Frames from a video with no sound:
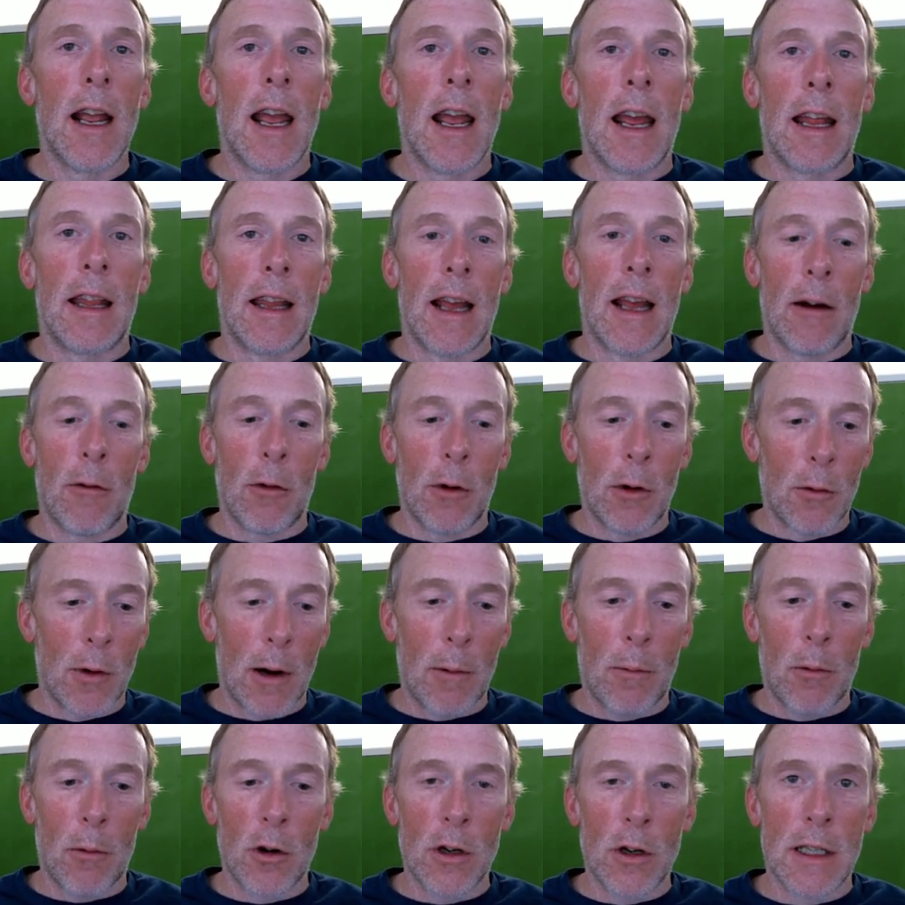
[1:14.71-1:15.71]
And that would
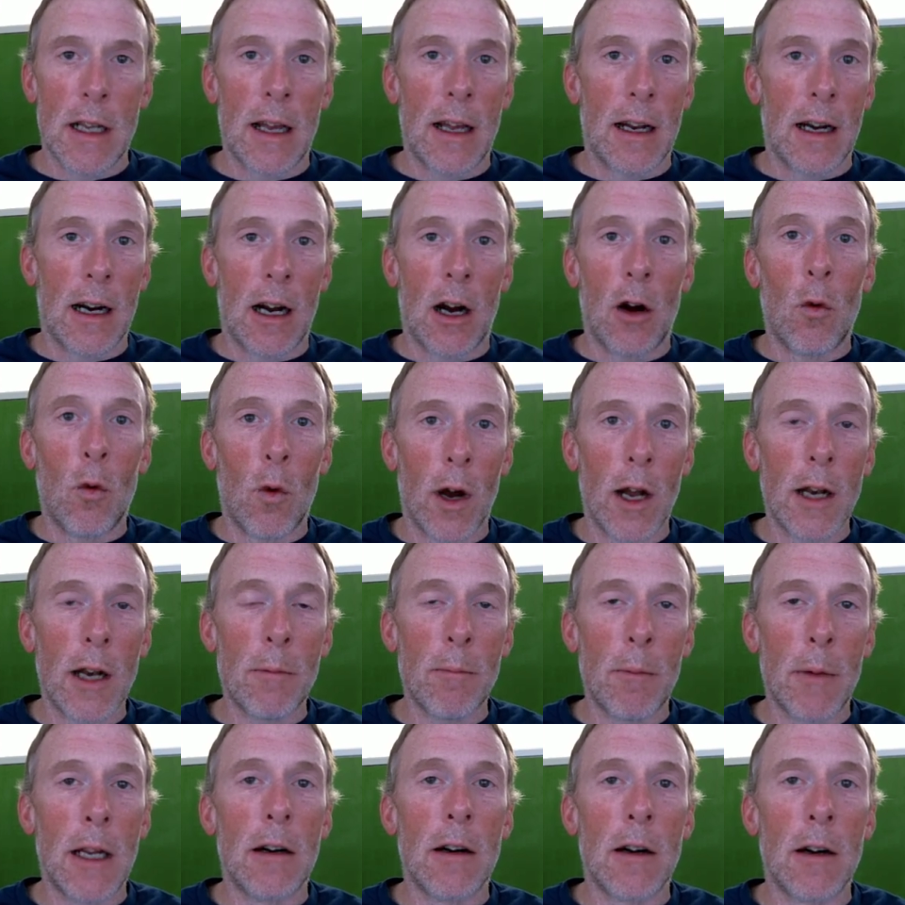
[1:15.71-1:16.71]
represent a one
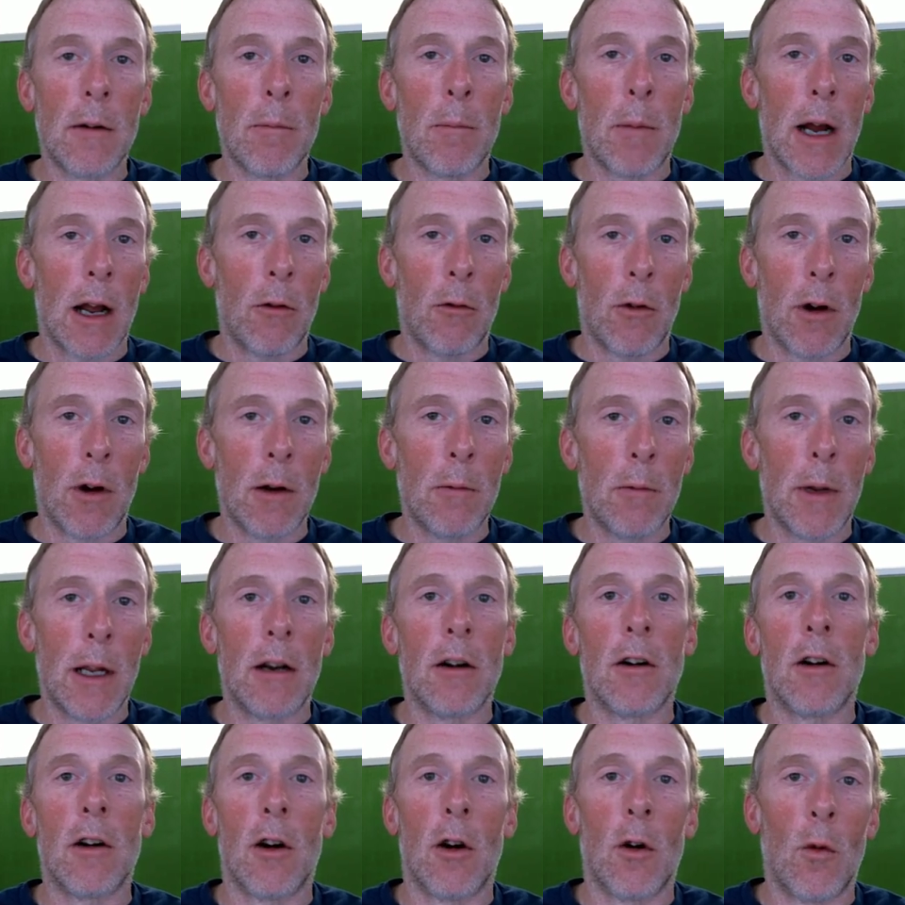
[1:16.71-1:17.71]
meter by one
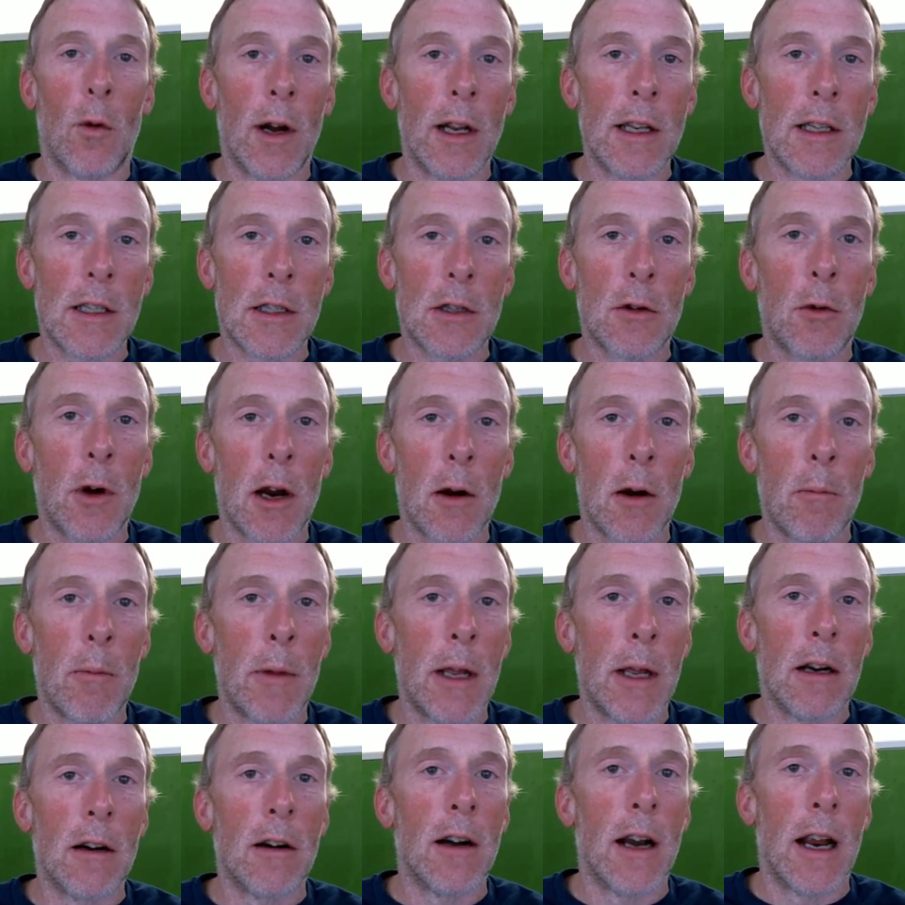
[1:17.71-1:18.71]
meter or one square
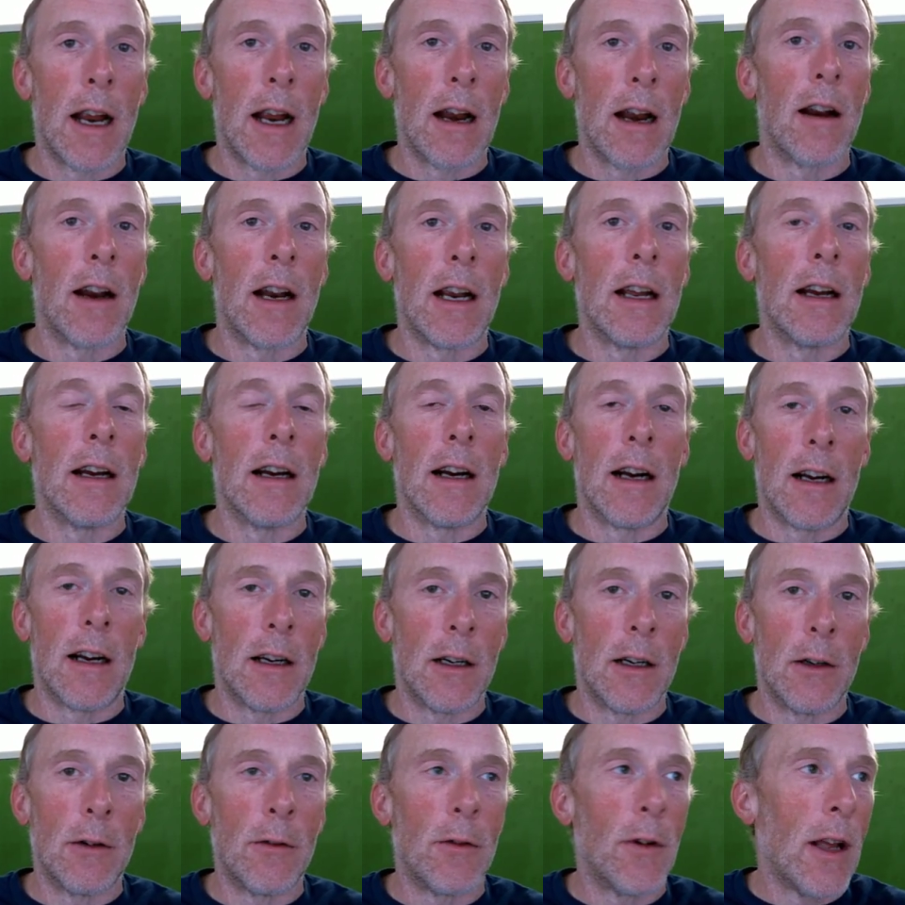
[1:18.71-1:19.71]
meter area
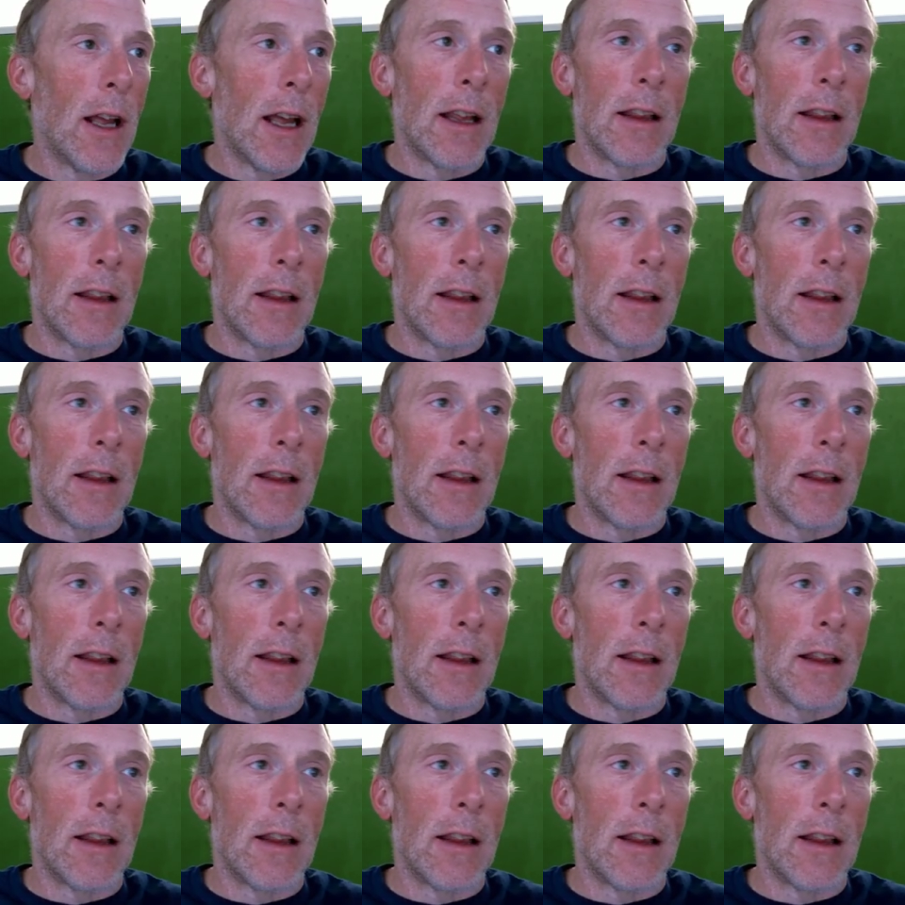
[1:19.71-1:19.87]
of